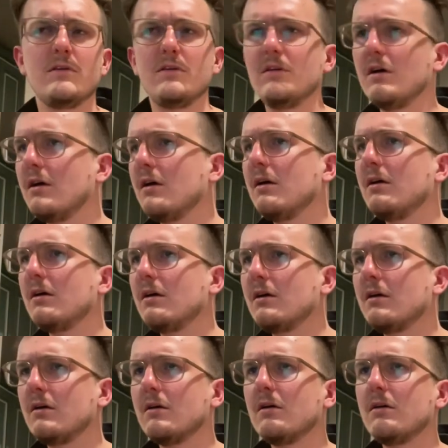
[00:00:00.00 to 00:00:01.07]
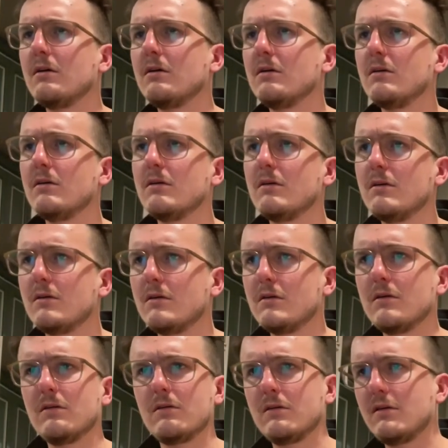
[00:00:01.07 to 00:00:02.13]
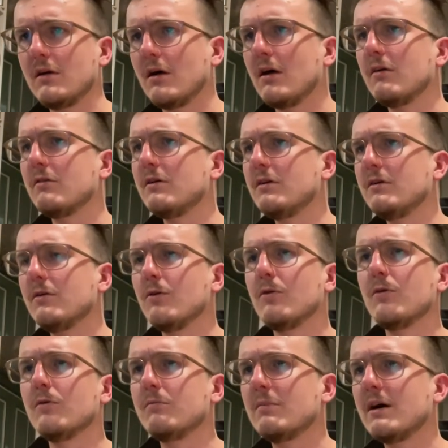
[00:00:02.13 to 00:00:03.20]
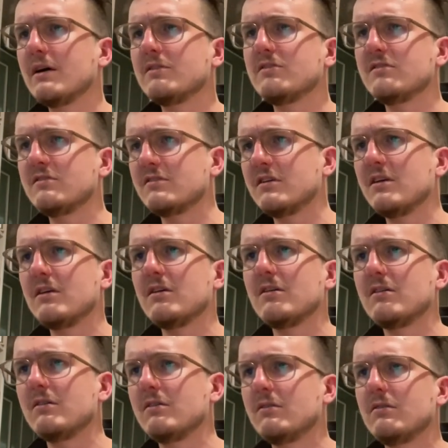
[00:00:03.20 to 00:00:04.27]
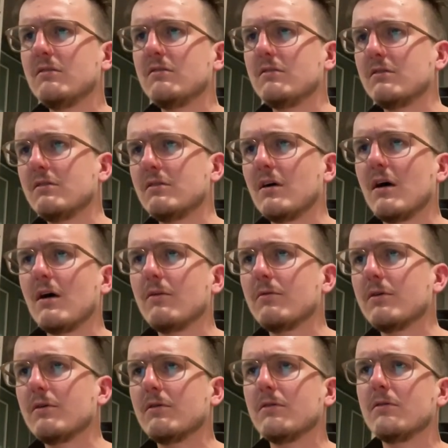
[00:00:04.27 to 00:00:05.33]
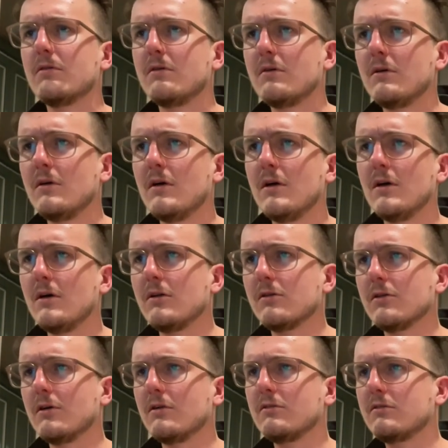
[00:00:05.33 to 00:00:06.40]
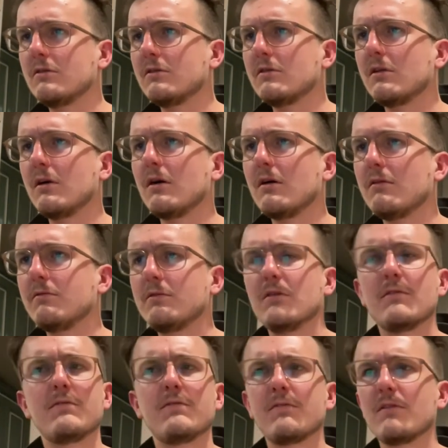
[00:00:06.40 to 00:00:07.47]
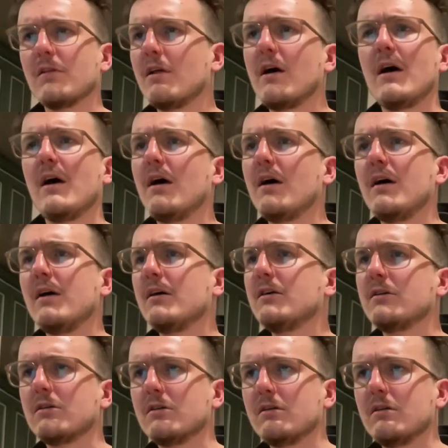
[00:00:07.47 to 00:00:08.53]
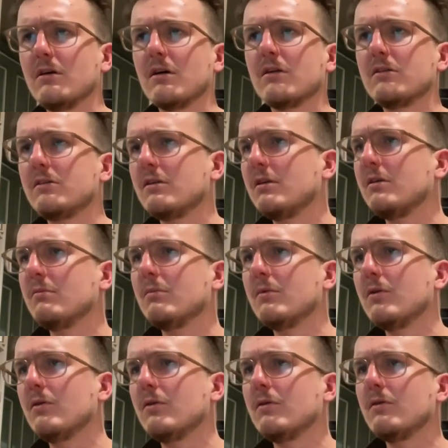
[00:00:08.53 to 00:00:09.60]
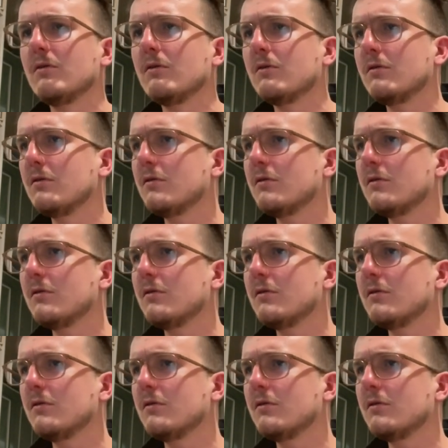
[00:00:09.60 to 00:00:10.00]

yeah. Carry all my sins and I will learn to love the flag and nothing more.